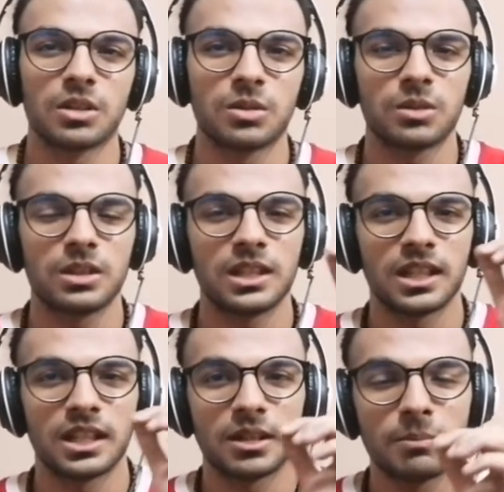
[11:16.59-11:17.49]
to
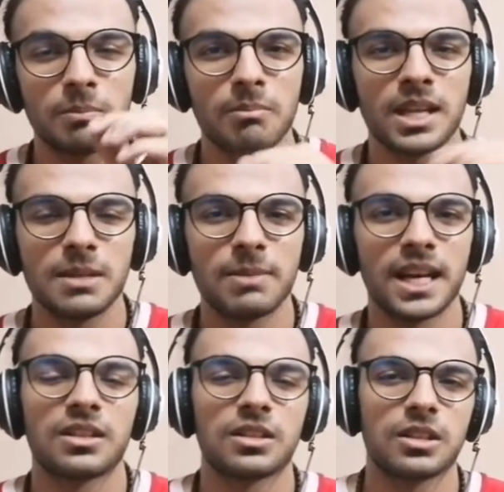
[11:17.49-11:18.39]
the main
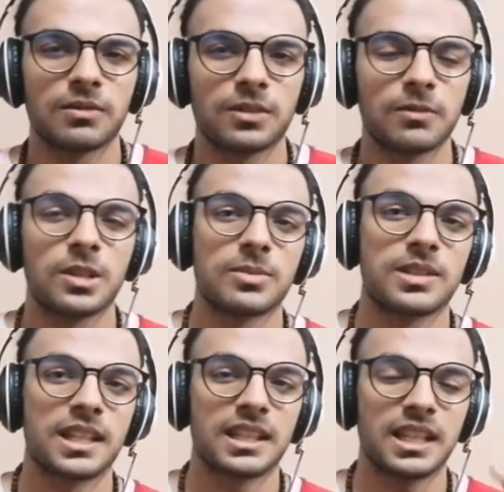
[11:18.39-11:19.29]
pattern of the verbs
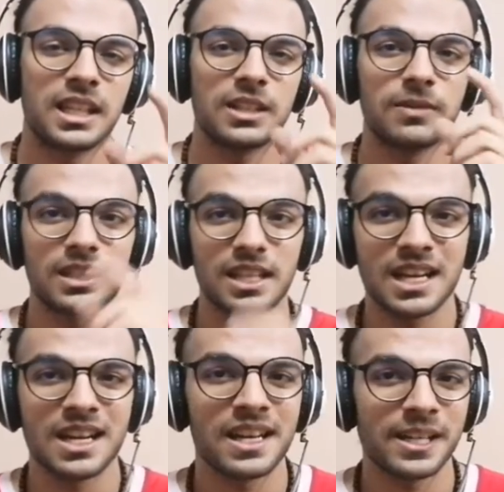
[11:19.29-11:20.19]
that end with
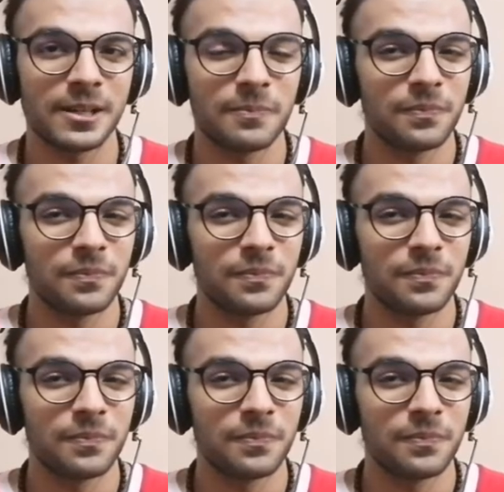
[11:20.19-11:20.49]
are.